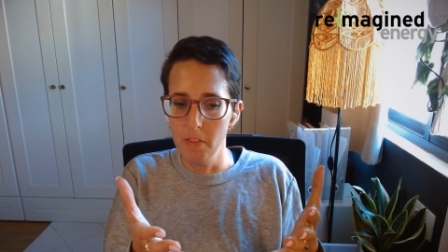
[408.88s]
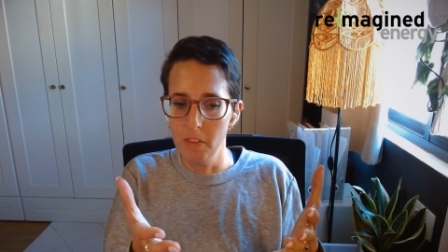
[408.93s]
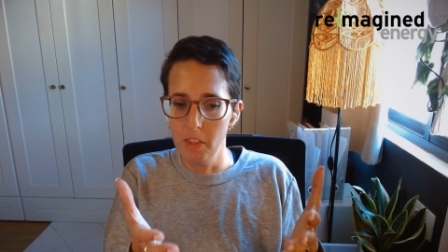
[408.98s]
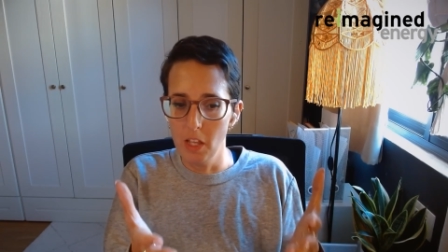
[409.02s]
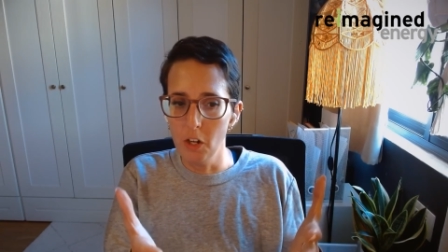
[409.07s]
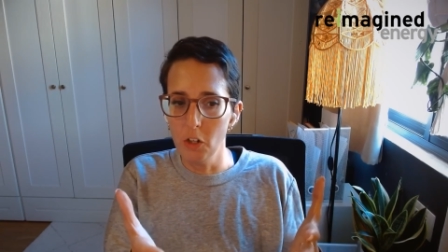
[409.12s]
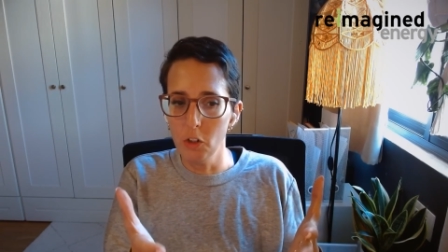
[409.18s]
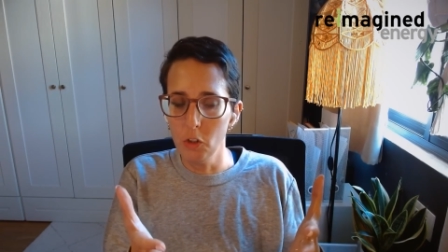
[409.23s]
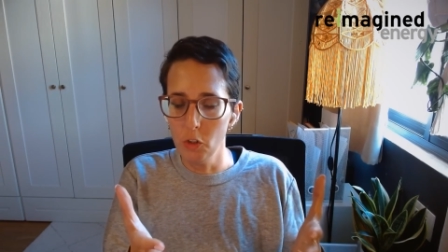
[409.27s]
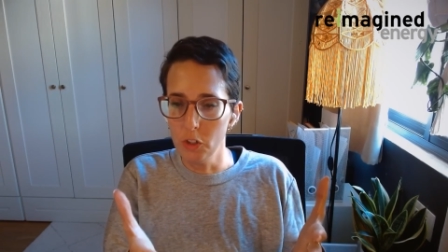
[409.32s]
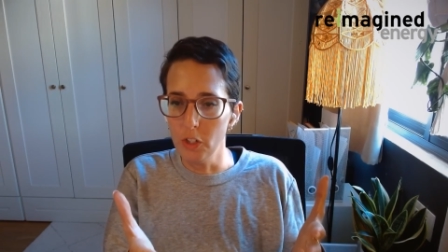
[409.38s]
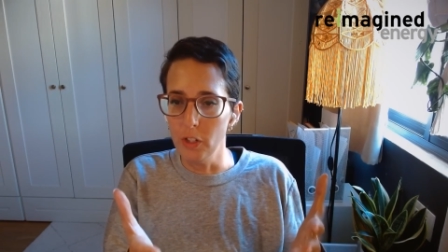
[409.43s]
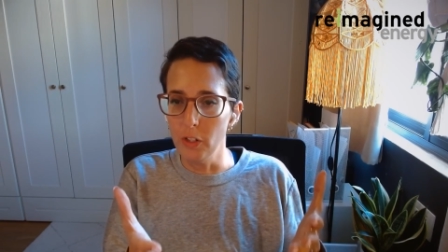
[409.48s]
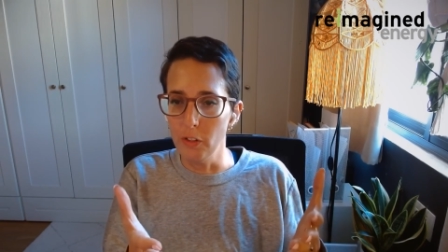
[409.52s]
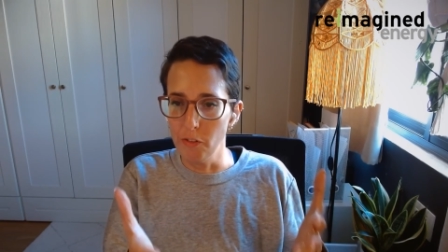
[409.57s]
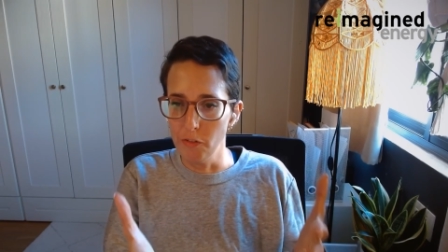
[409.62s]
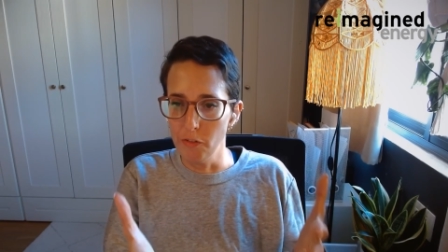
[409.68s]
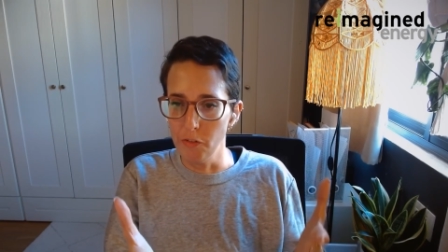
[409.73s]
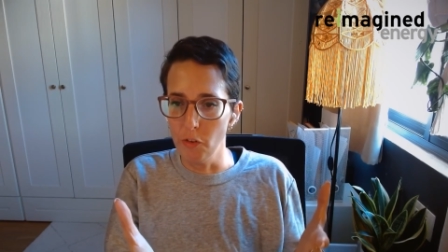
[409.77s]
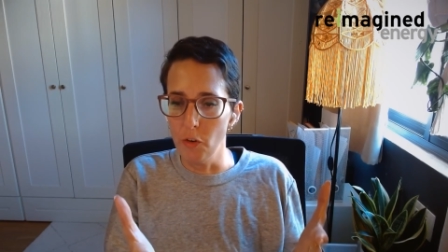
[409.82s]
they're
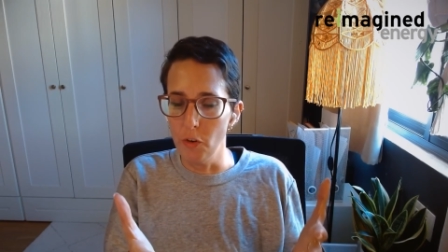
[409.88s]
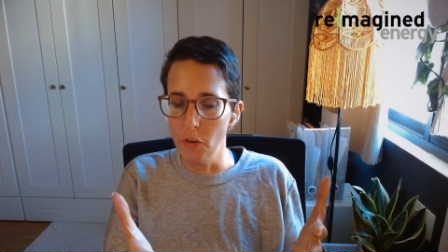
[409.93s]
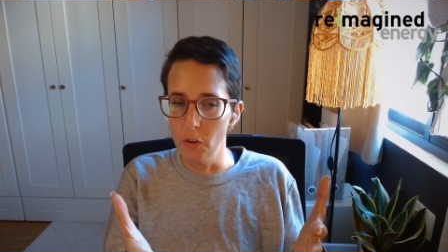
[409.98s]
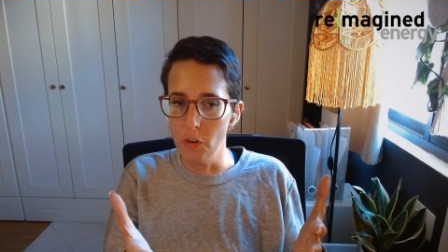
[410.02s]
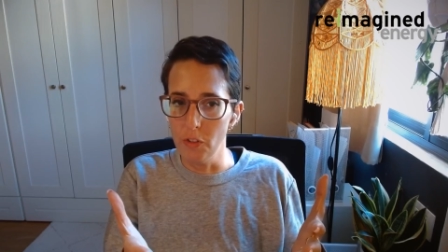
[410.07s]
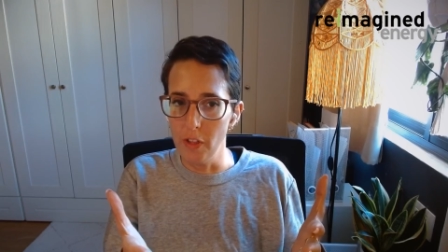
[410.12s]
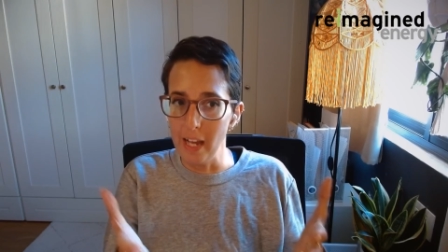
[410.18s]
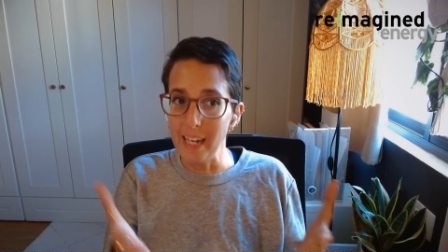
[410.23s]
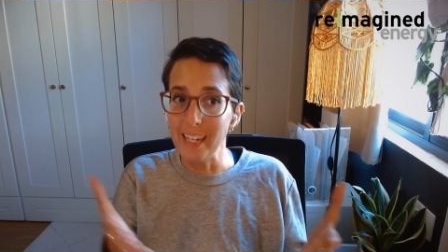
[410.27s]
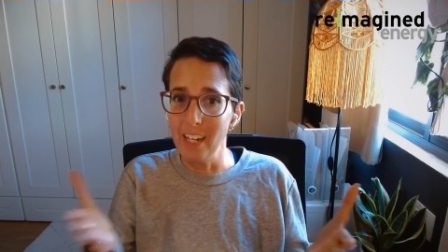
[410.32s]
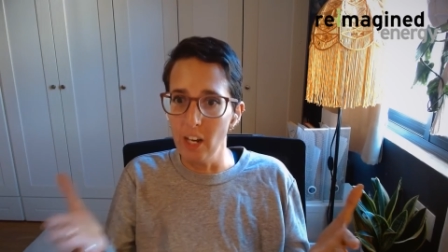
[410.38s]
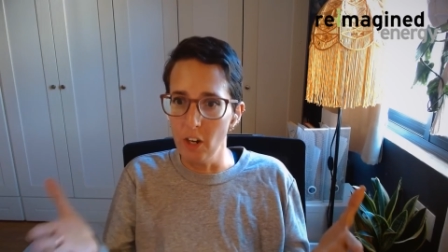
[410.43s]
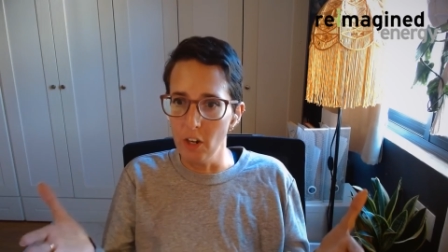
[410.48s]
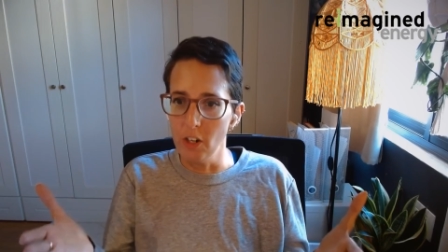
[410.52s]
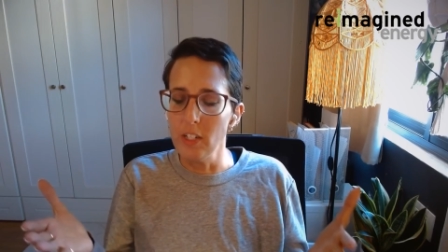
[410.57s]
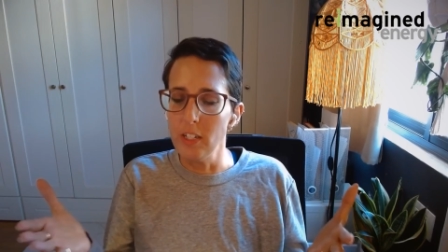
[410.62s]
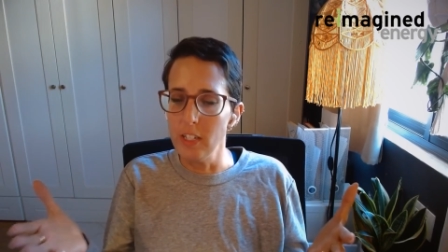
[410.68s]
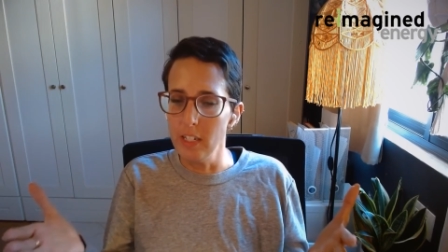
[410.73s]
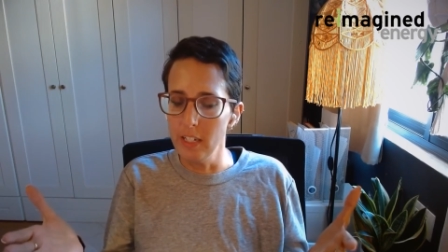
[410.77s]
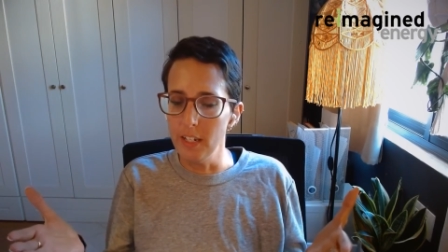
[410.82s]
looking for that
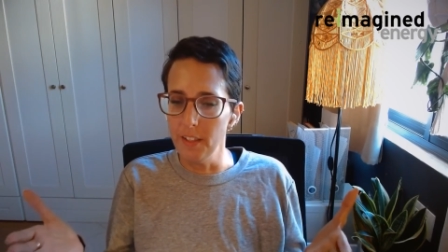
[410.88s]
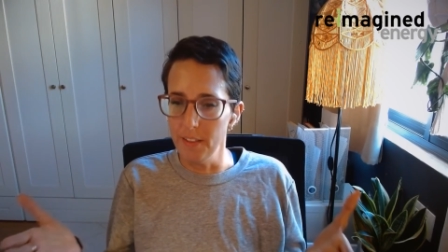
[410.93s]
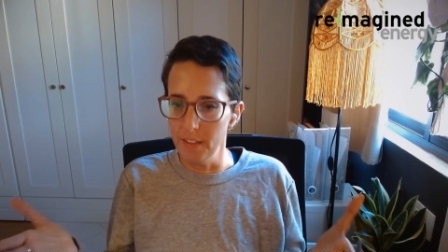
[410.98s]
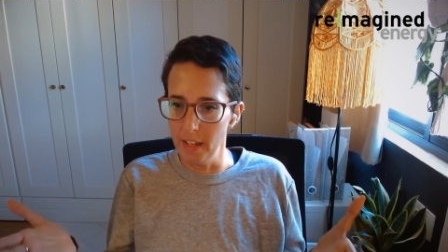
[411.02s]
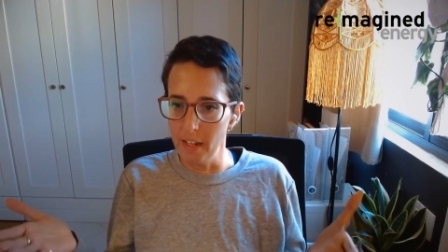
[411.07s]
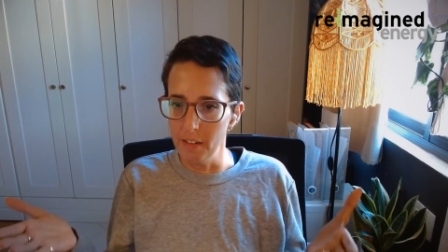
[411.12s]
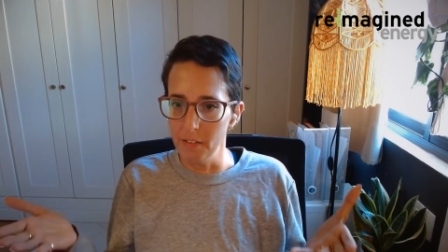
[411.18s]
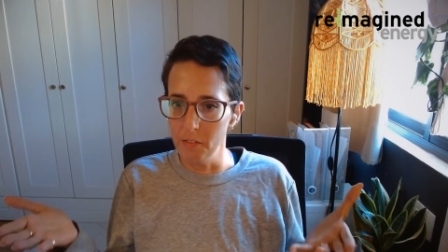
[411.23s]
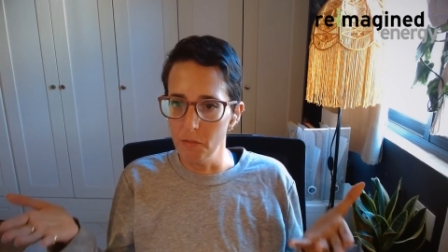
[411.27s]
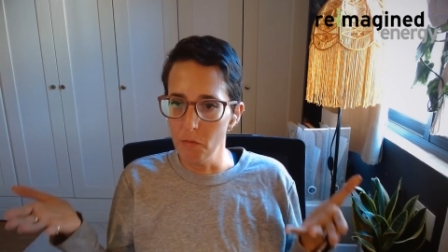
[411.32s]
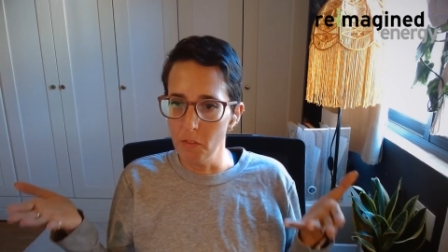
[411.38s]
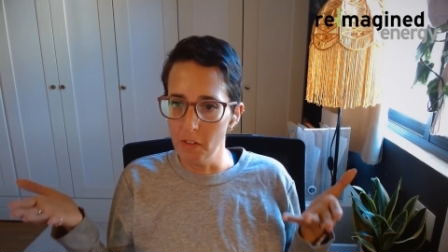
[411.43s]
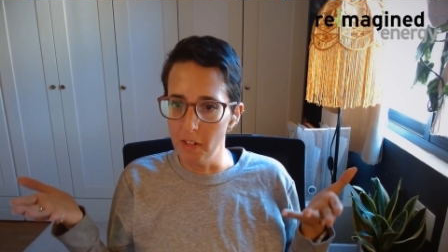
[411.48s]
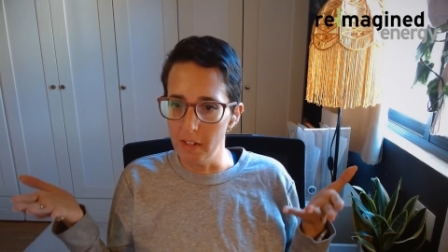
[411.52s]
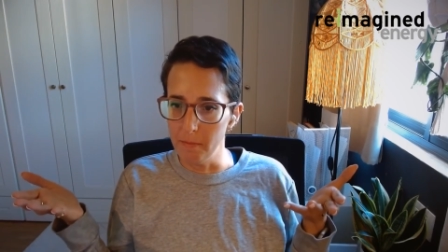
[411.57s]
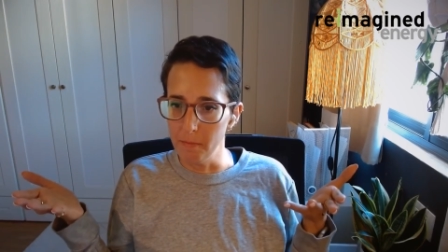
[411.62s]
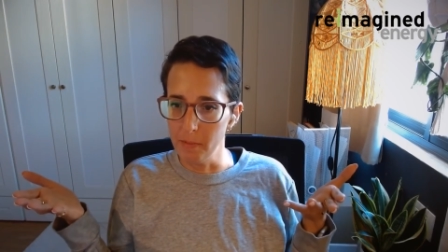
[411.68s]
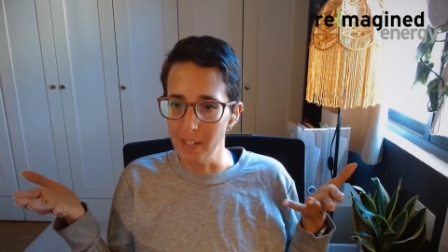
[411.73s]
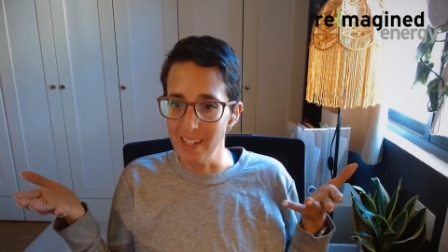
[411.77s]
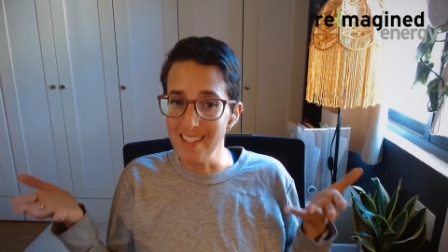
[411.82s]
guarantee and that
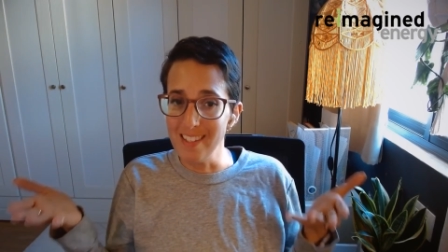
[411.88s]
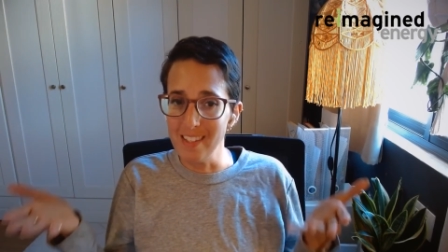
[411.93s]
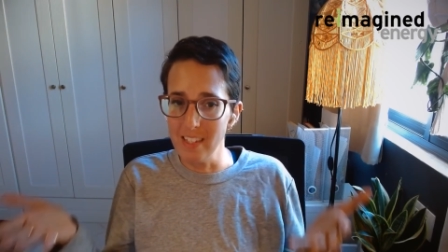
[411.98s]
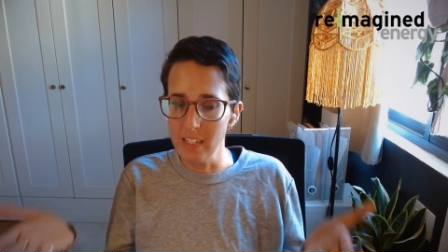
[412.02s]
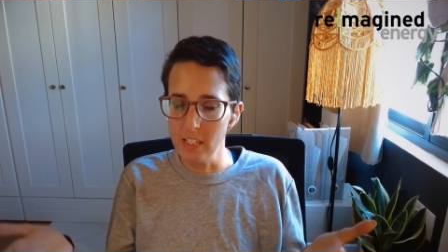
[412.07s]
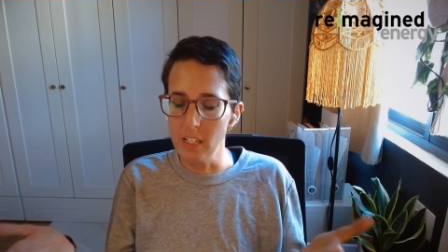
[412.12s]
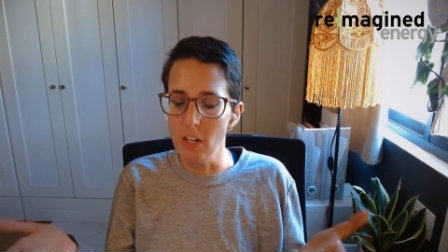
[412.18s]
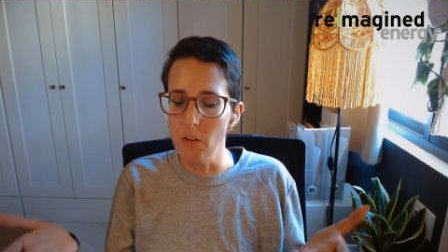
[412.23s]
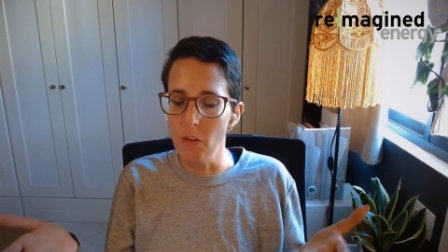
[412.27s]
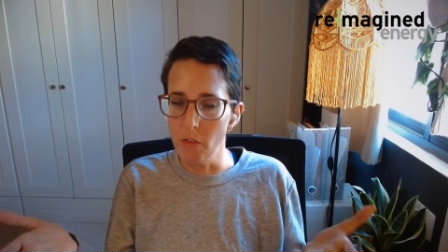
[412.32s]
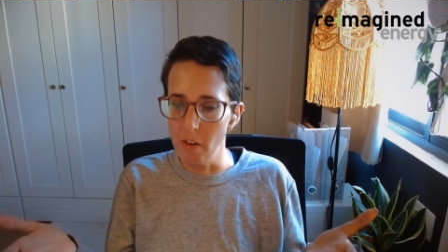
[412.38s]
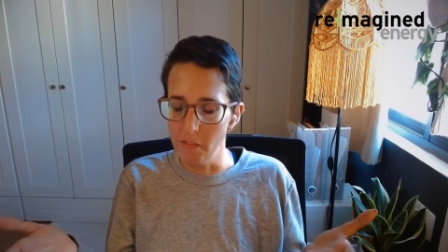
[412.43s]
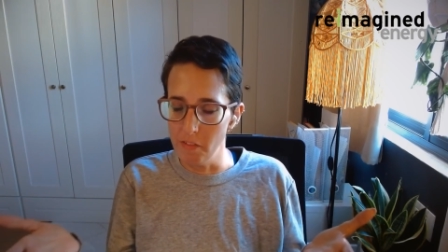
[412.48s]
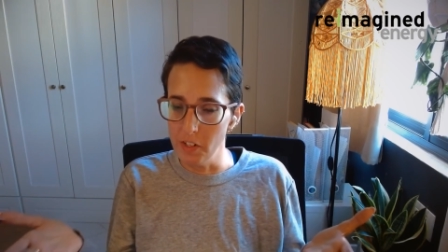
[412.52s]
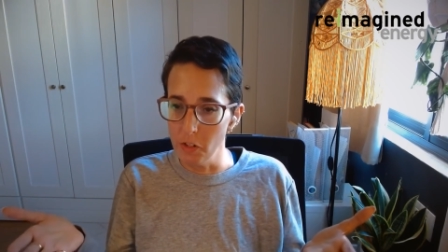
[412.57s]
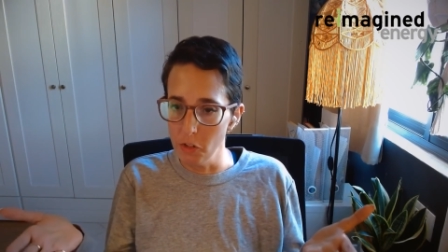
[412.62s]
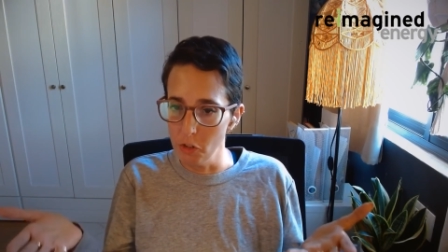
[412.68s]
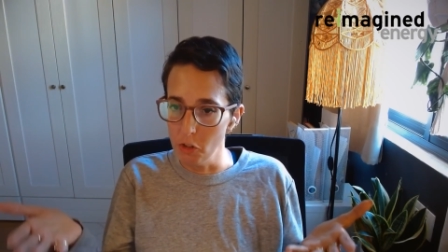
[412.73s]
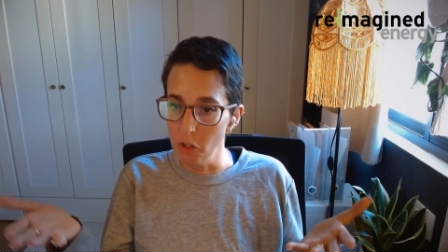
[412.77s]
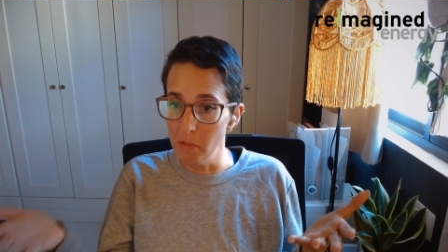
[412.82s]
consistent
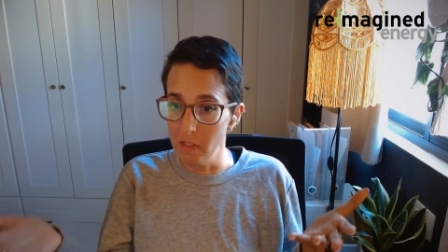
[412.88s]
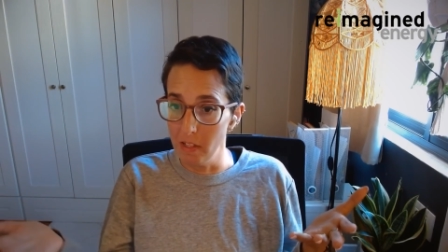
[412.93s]
revenue stream.